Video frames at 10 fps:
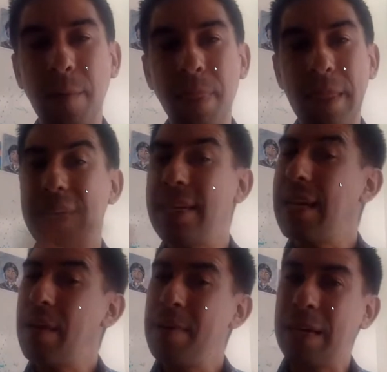that
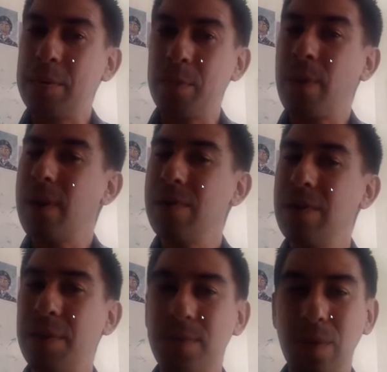DNA becomes a part of
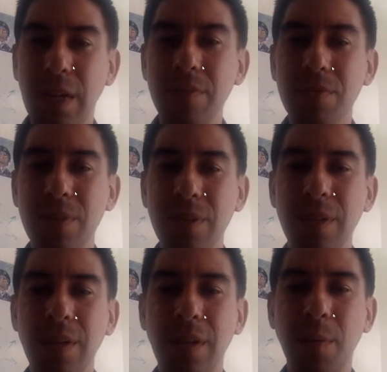them for life,
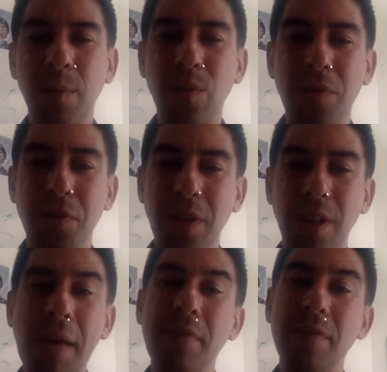or for the
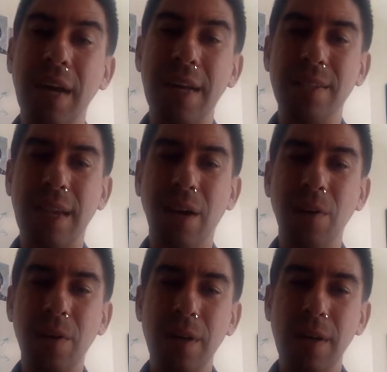life of that cell.
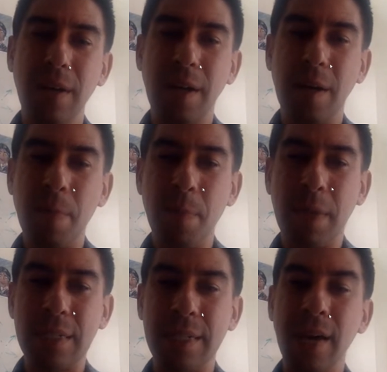
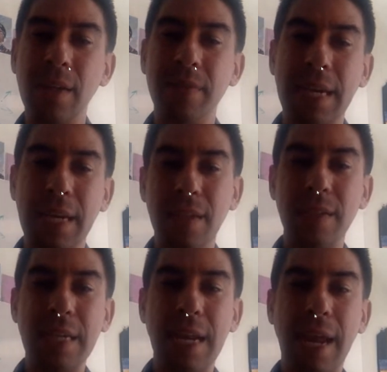Because now they've taken their
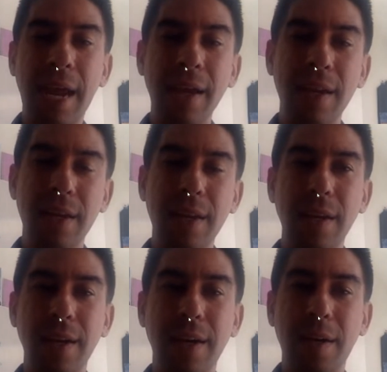DNA
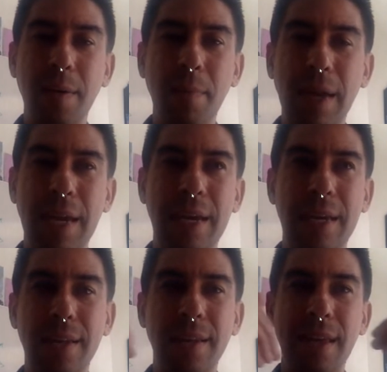
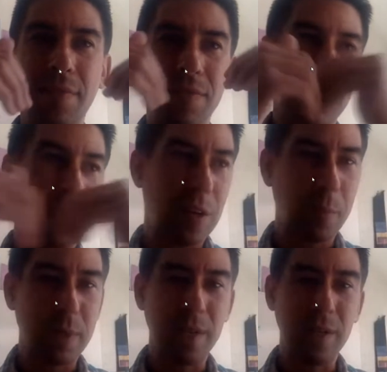and they've cut
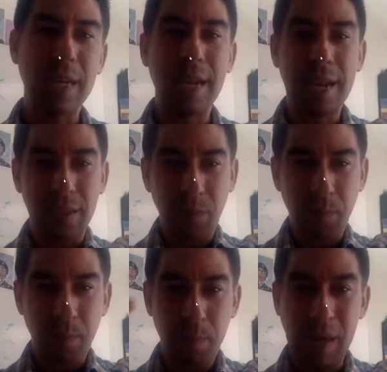open your DNA, they've
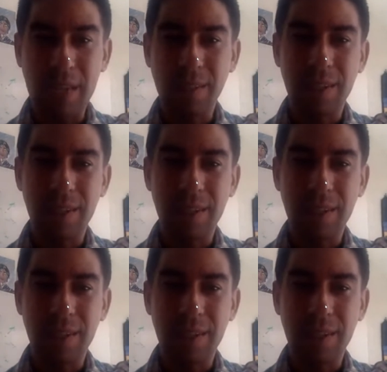pasted